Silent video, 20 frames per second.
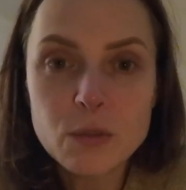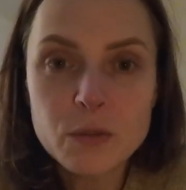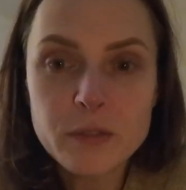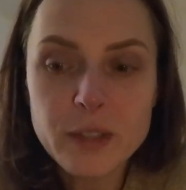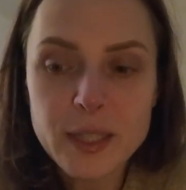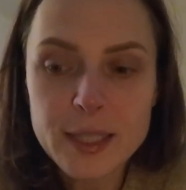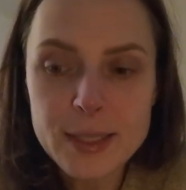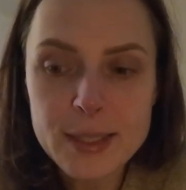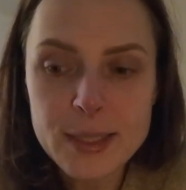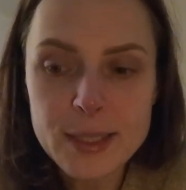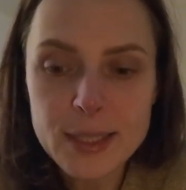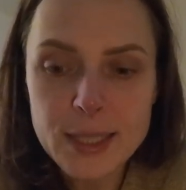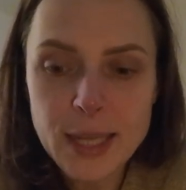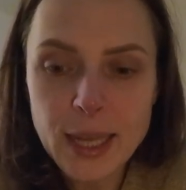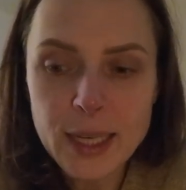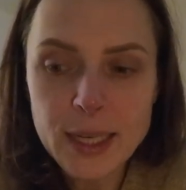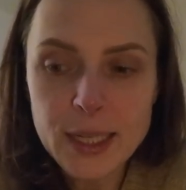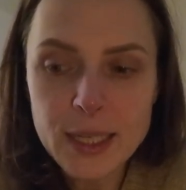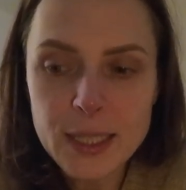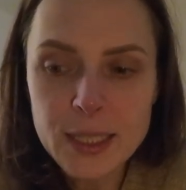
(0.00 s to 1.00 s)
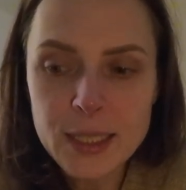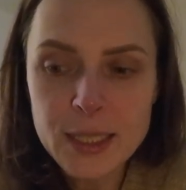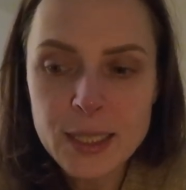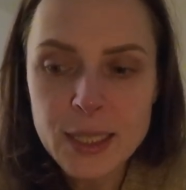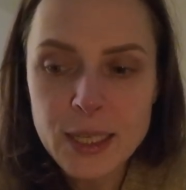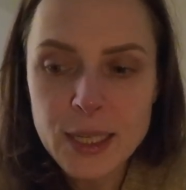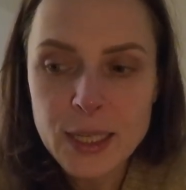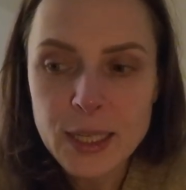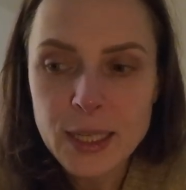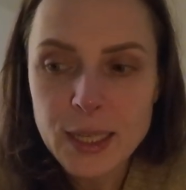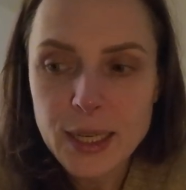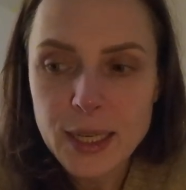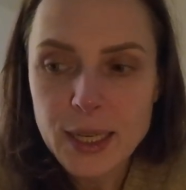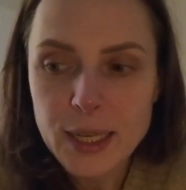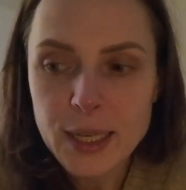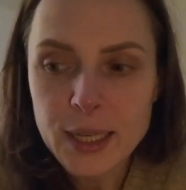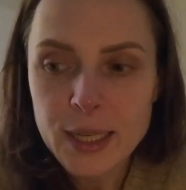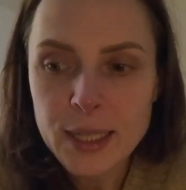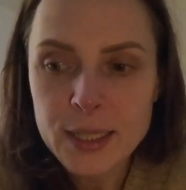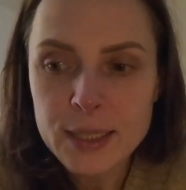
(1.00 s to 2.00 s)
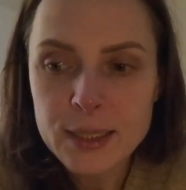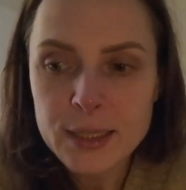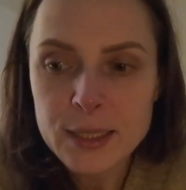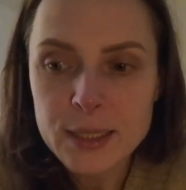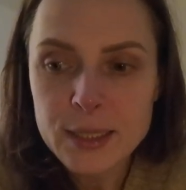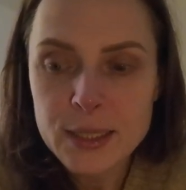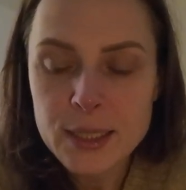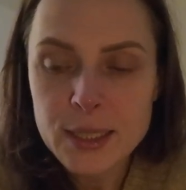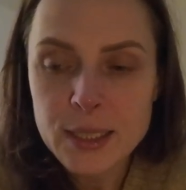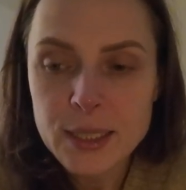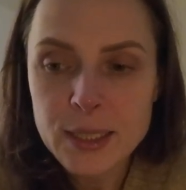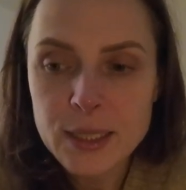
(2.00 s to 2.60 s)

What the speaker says: fascinating. And